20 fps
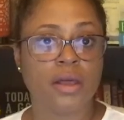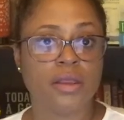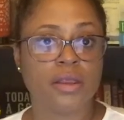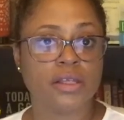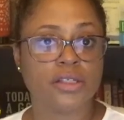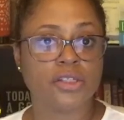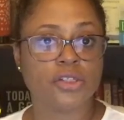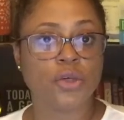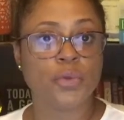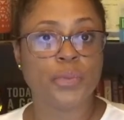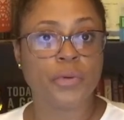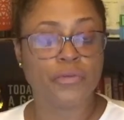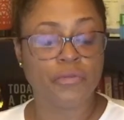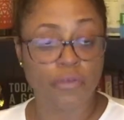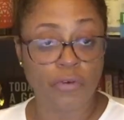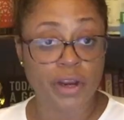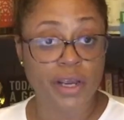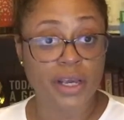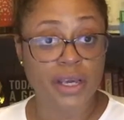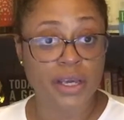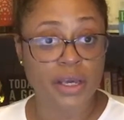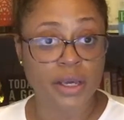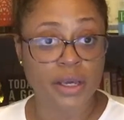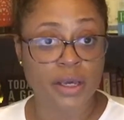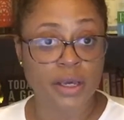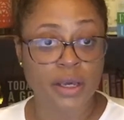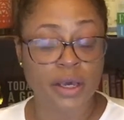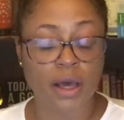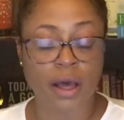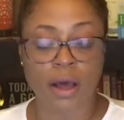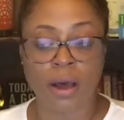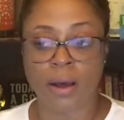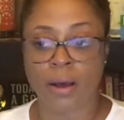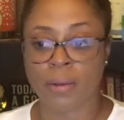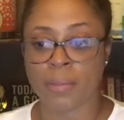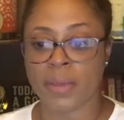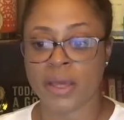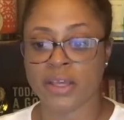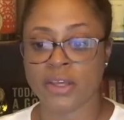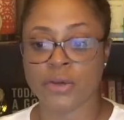the super freak,
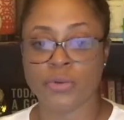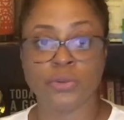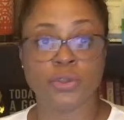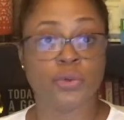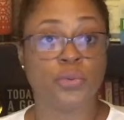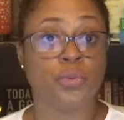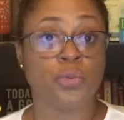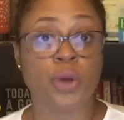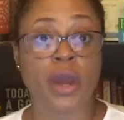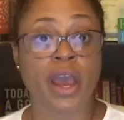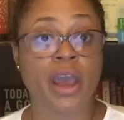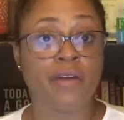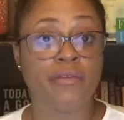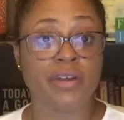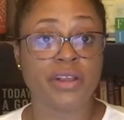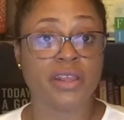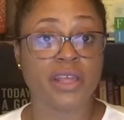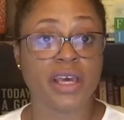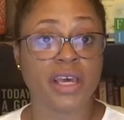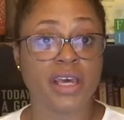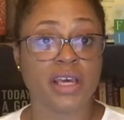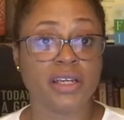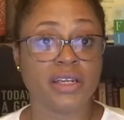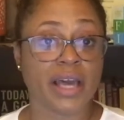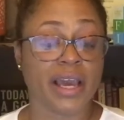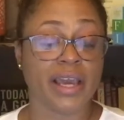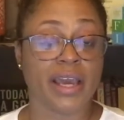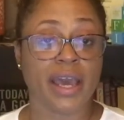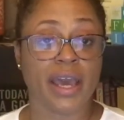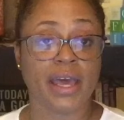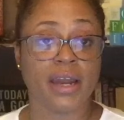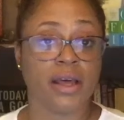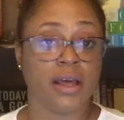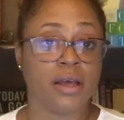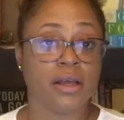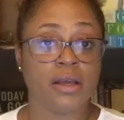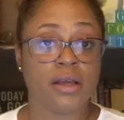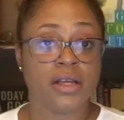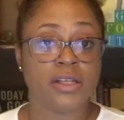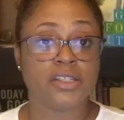and you do everything like at
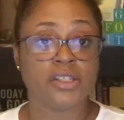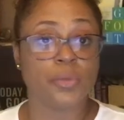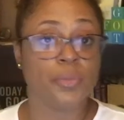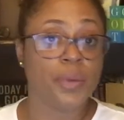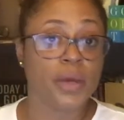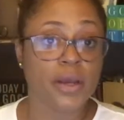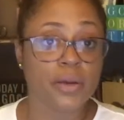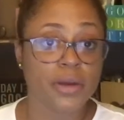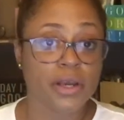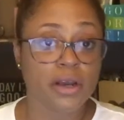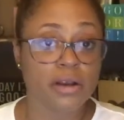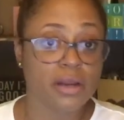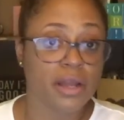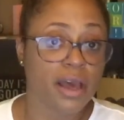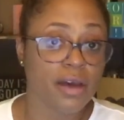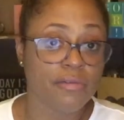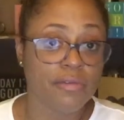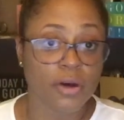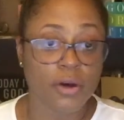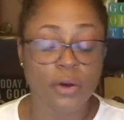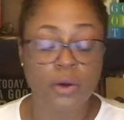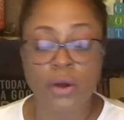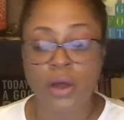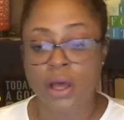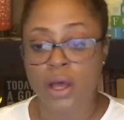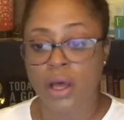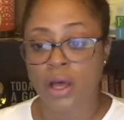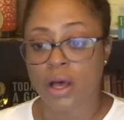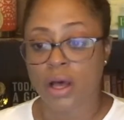a superior level,